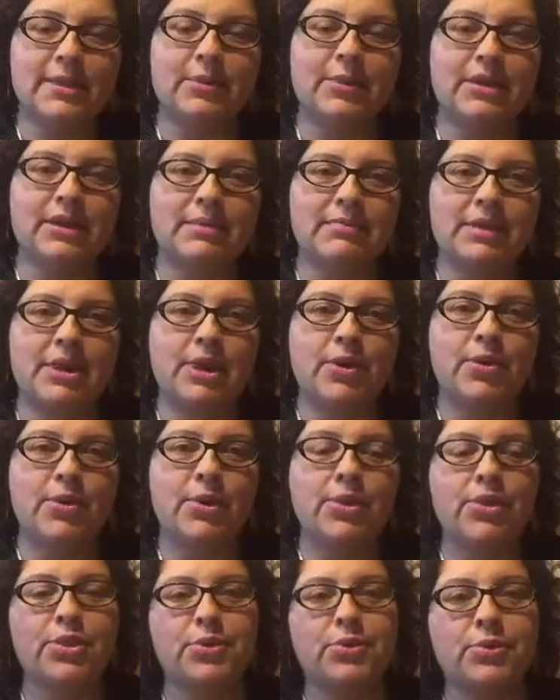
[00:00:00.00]
we're going to be
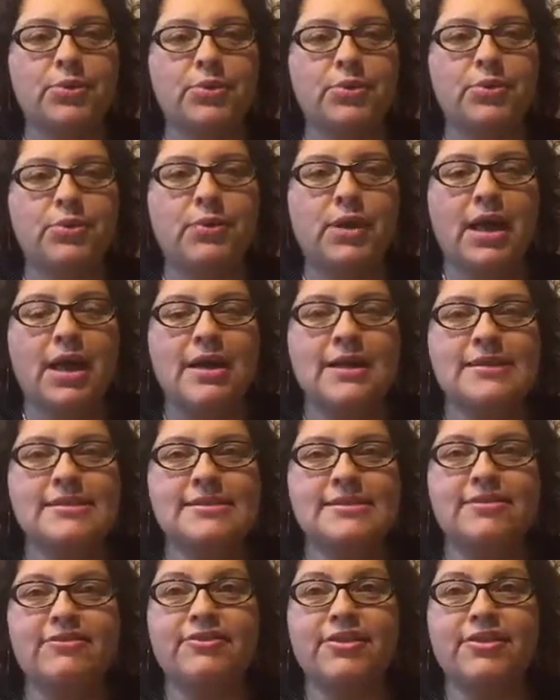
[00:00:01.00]
going through some